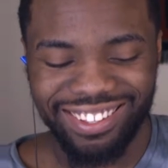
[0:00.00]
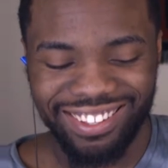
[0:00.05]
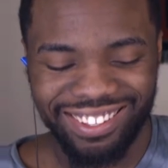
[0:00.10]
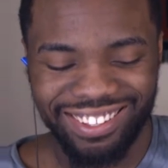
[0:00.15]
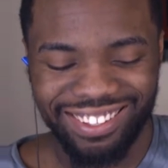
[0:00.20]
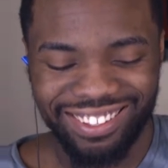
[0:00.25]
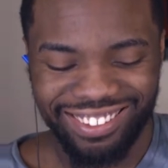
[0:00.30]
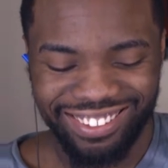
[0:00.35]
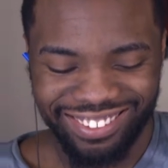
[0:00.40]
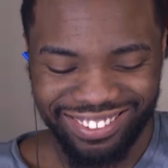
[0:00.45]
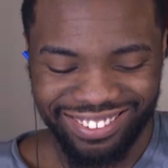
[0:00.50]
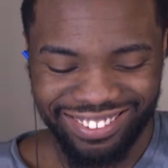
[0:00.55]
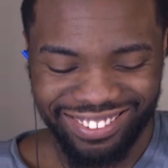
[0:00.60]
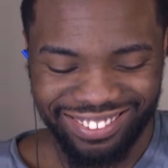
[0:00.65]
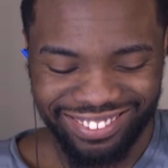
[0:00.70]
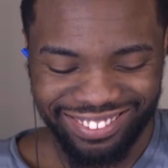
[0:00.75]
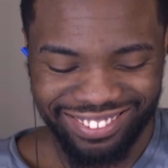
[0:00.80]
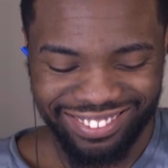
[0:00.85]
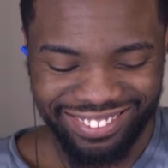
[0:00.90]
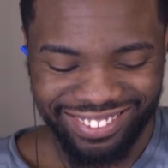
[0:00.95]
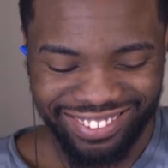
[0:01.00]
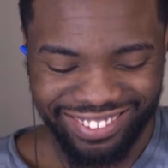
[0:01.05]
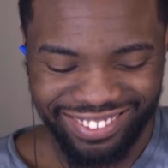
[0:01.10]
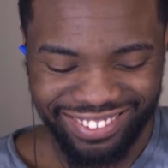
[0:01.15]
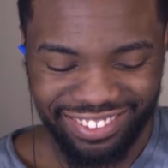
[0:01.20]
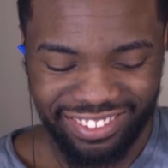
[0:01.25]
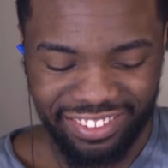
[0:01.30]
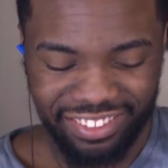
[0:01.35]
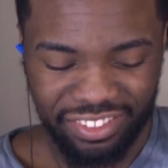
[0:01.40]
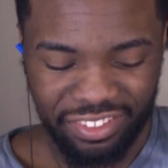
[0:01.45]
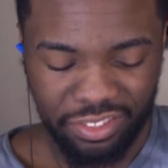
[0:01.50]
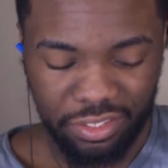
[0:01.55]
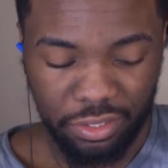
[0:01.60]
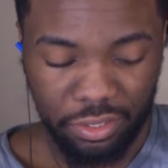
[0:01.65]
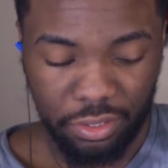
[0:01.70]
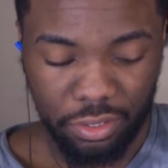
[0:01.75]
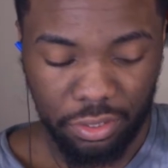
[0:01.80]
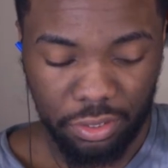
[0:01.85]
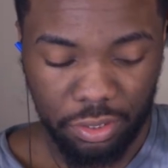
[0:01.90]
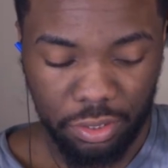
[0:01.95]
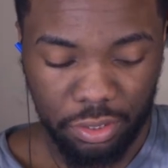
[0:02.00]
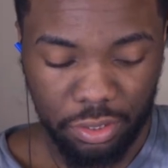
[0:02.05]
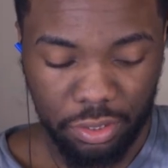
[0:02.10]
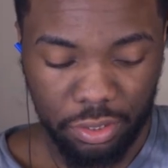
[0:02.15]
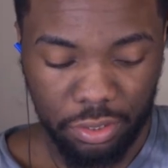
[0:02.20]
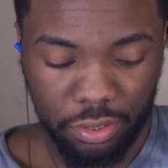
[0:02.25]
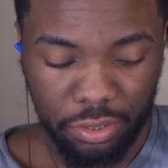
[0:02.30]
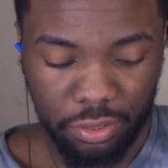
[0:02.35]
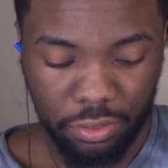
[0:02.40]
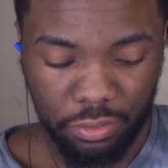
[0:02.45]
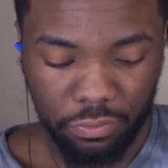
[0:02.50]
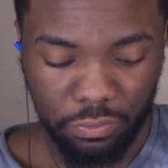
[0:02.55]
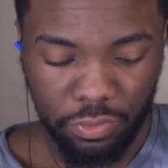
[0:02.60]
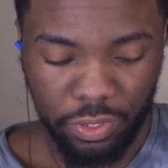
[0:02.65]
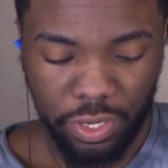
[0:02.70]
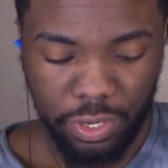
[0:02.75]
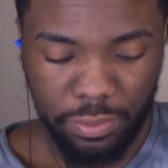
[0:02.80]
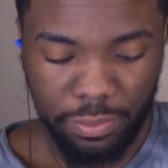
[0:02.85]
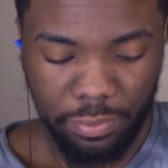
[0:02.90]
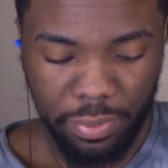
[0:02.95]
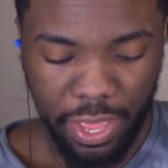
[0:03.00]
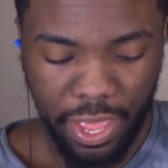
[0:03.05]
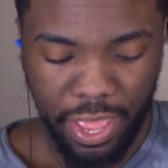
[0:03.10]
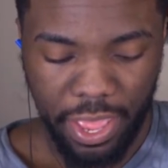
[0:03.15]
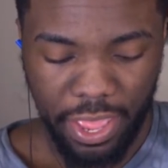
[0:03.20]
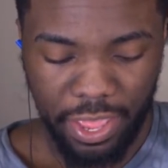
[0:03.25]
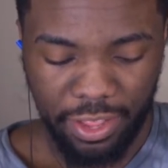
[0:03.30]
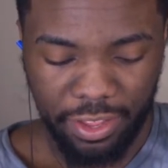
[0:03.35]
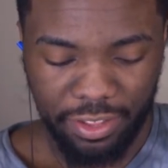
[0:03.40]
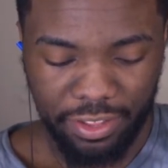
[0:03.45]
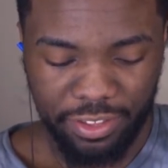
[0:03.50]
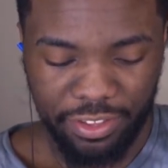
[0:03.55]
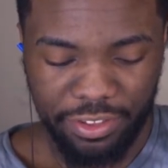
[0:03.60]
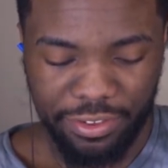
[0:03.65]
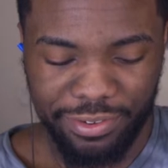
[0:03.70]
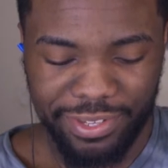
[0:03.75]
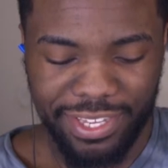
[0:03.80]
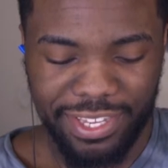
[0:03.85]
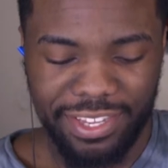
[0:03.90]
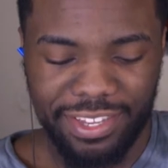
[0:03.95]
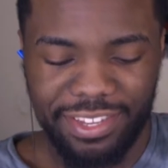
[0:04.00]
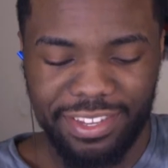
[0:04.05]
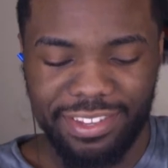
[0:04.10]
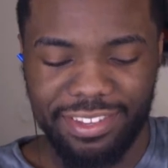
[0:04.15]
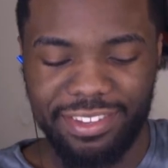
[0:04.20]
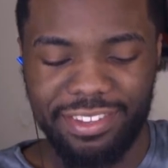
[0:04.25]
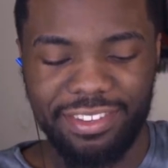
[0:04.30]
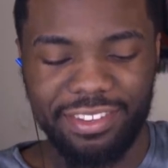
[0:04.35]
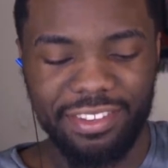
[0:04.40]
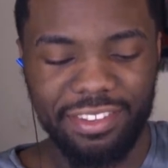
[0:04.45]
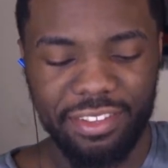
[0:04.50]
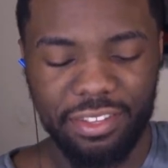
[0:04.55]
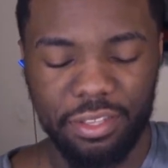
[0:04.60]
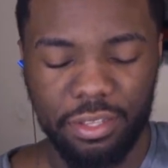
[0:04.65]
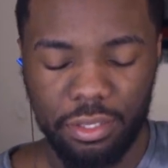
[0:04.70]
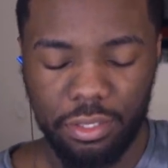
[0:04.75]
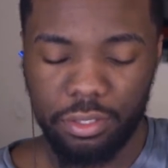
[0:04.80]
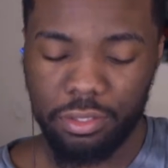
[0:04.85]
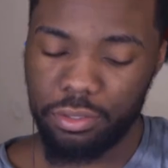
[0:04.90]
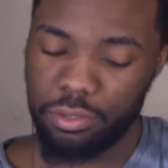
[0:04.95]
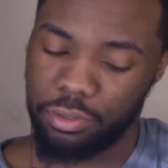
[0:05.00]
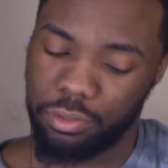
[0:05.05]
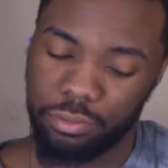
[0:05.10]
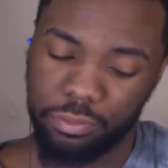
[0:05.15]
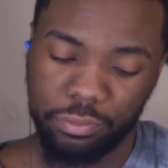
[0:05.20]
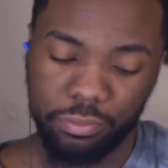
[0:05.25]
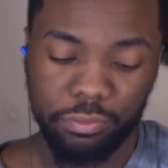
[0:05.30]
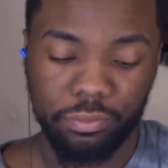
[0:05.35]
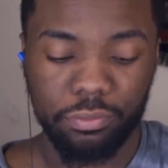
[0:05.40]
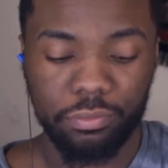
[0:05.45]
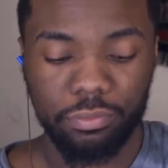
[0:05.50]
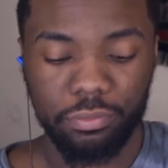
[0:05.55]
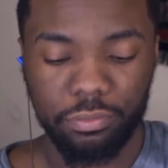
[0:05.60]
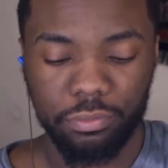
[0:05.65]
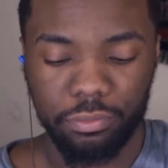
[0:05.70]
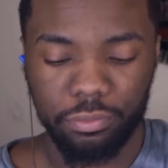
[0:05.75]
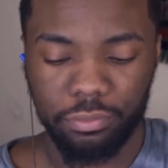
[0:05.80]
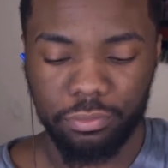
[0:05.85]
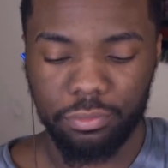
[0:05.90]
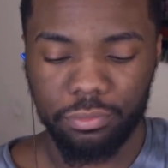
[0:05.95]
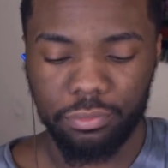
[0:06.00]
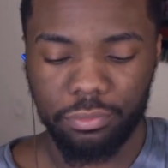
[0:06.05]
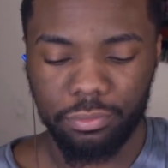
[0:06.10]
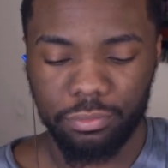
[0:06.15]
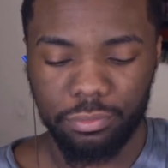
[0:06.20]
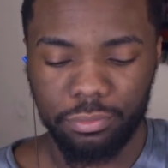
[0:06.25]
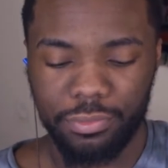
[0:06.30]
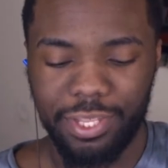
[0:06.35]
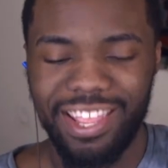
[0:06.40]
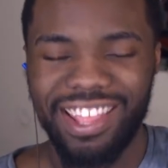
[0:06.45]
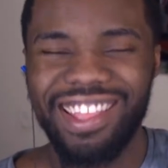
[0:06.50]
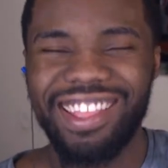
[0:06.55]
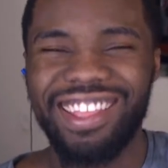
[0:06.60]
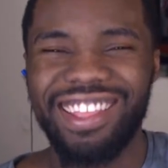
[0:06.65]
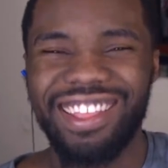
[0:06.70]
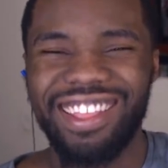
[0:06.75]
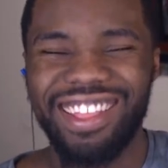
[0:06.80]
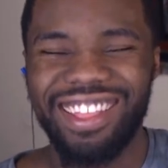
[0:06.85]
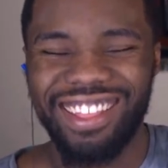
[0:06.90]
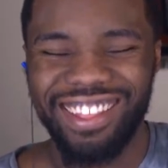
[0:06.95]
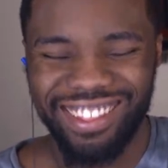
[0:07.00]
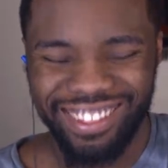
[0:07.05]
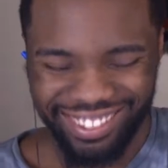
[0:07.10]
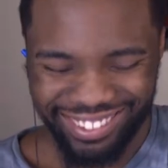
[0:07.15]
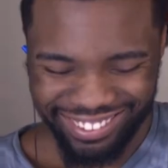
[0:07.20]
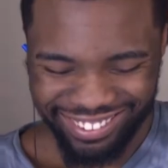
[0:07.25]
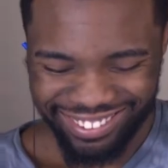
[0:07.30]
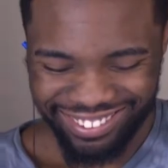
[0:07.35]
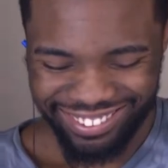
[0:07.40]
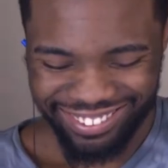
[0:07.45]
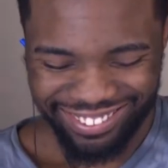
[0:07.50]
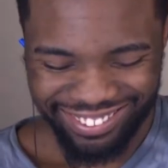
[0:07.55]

man, come stop! Hold! Run it man, back. Yugi! Oh, come on, Vegeta, you lost. I wanna play